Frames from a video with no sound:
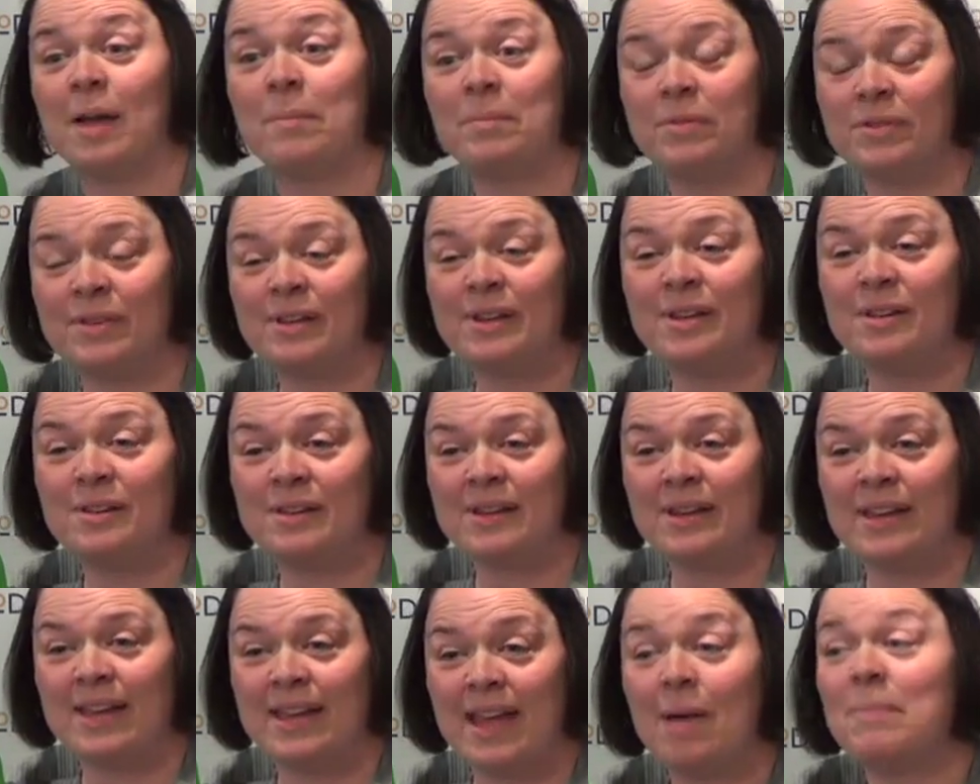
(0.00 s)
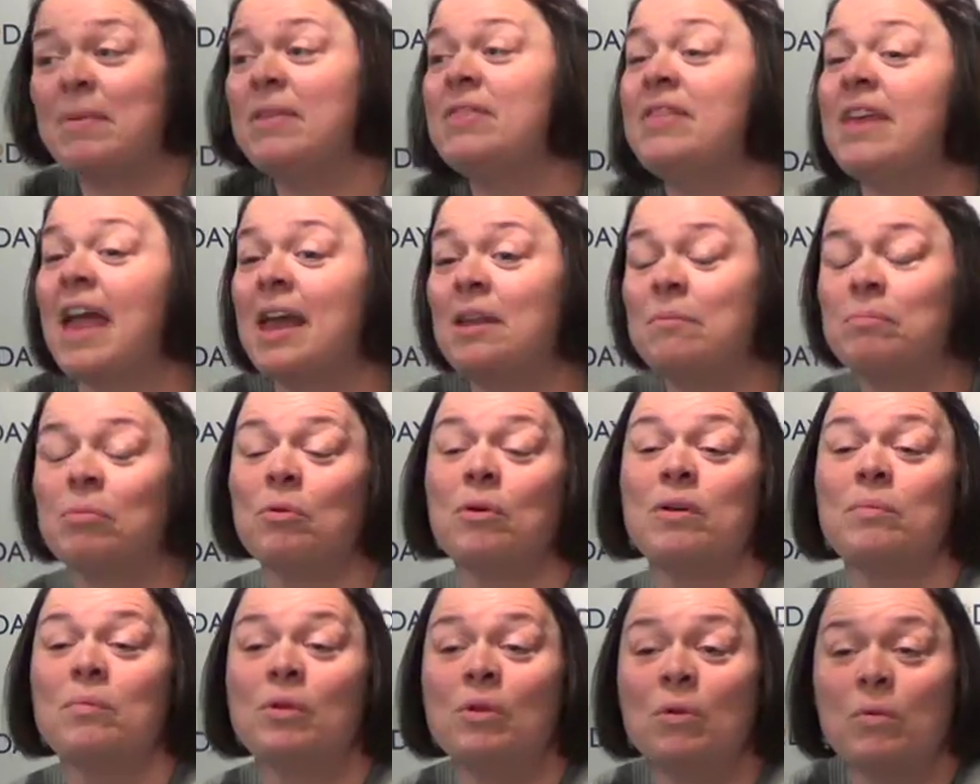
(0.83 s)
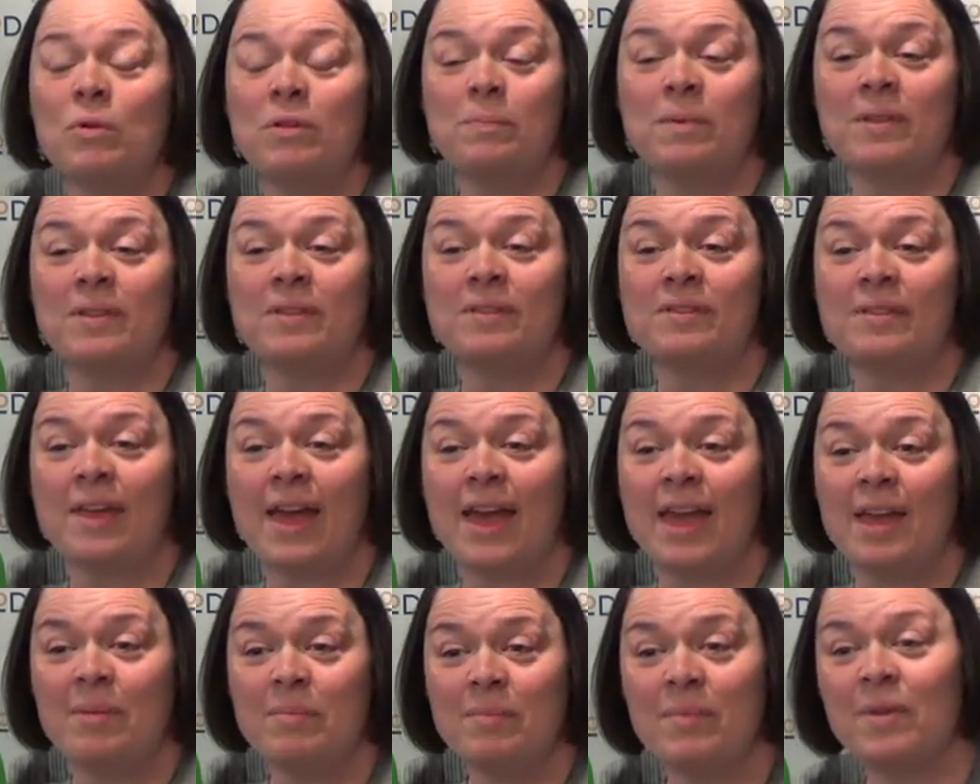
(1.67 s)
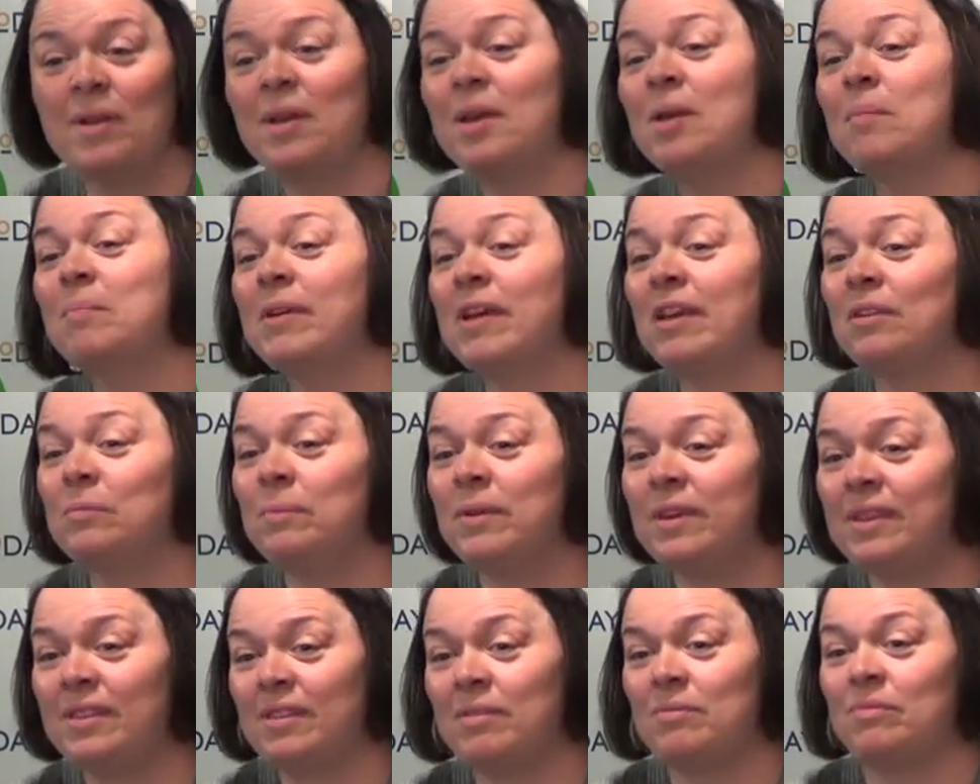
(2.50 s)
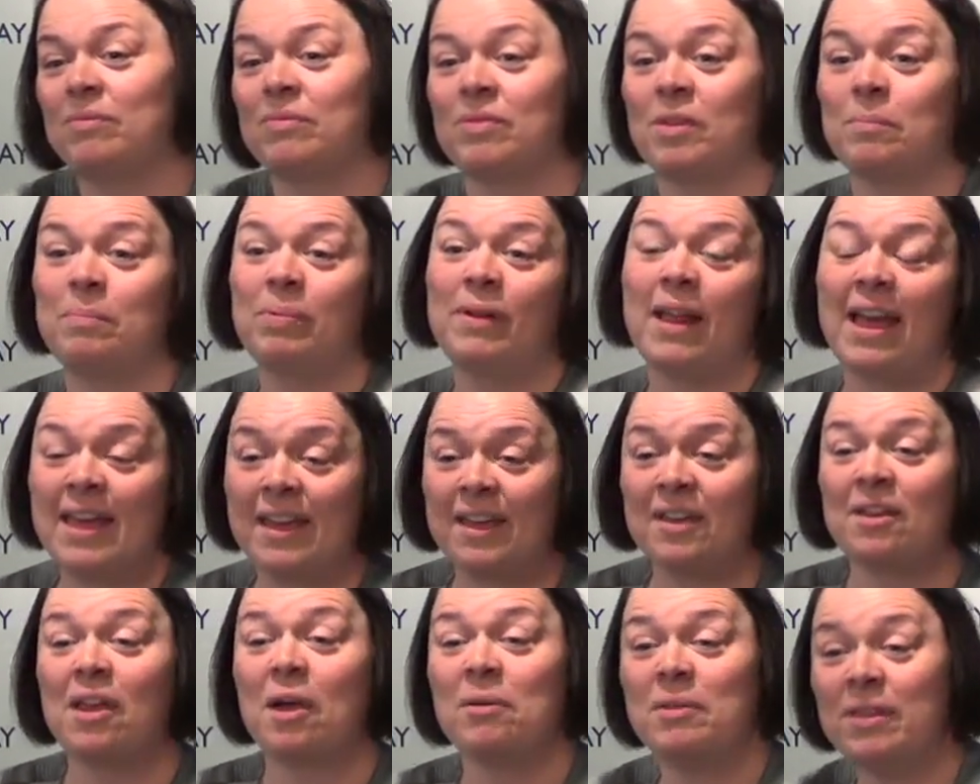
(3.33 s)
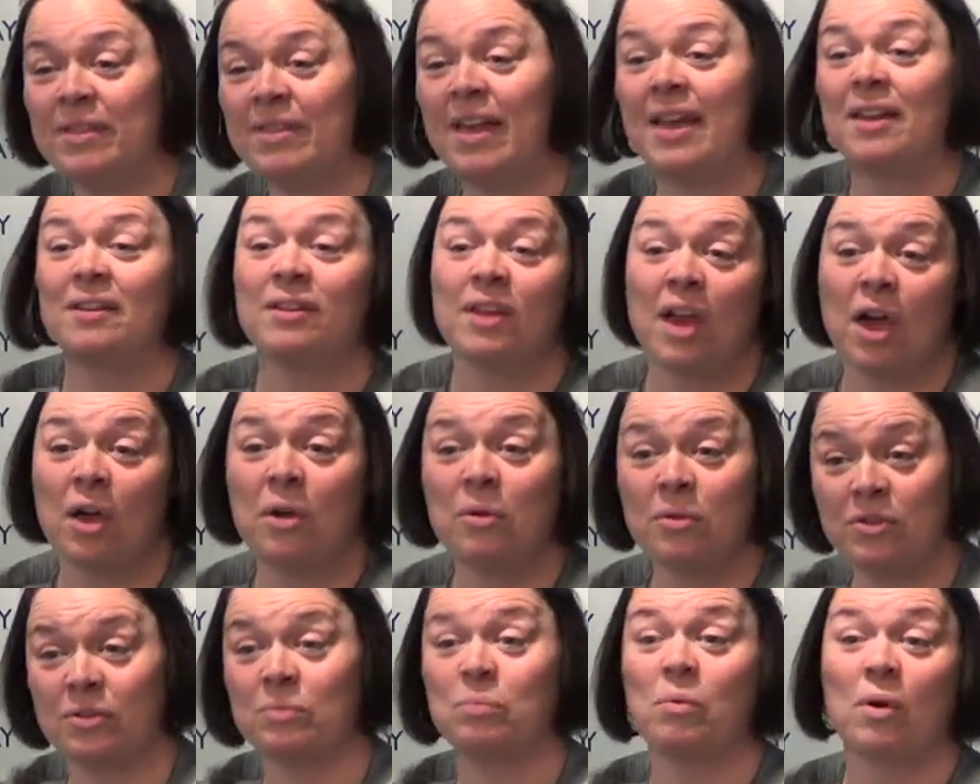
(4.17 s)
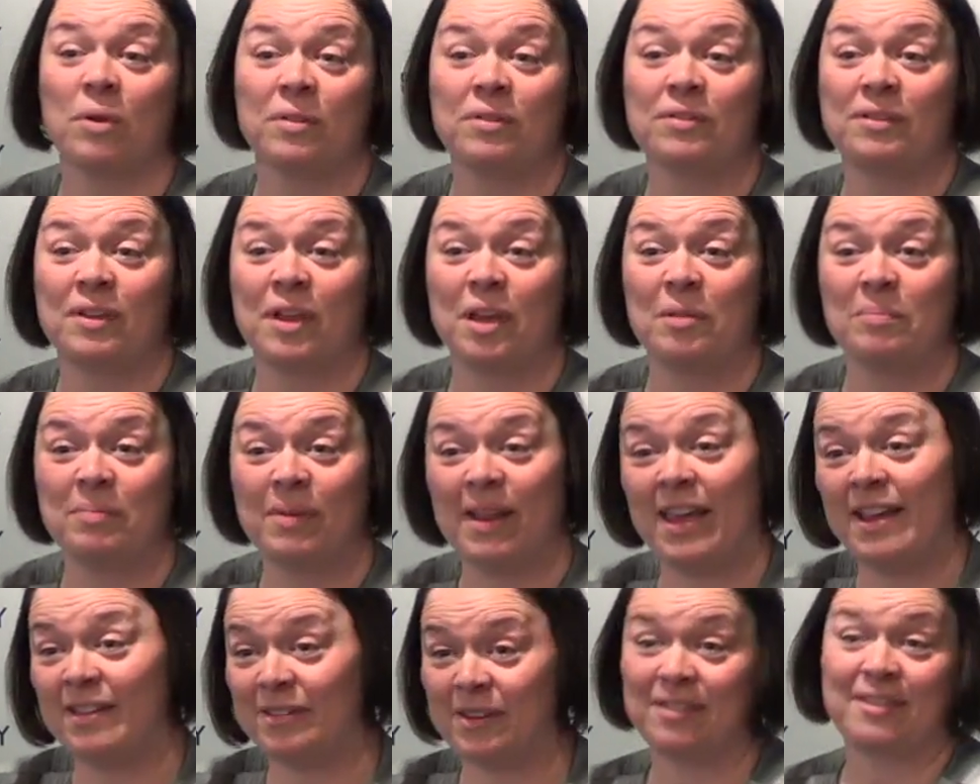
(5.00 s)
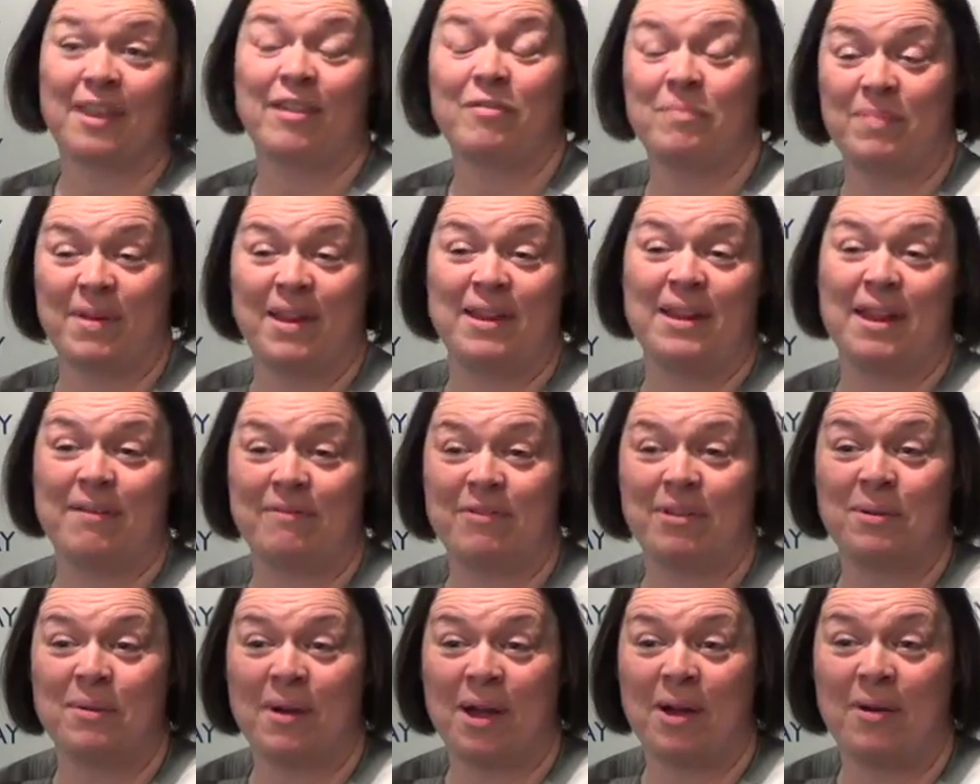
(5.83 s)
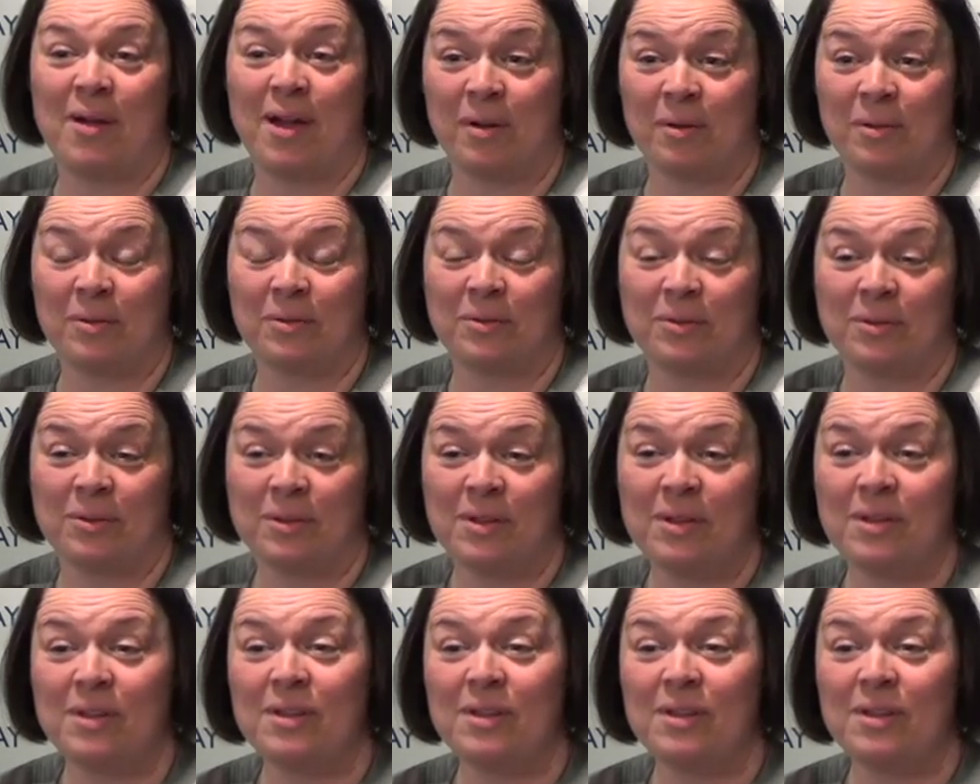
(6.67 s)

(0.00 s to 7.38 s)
absolutely. I mean, the end point will always be the same, because the player can only then go to one certain place because they've been everywhere else.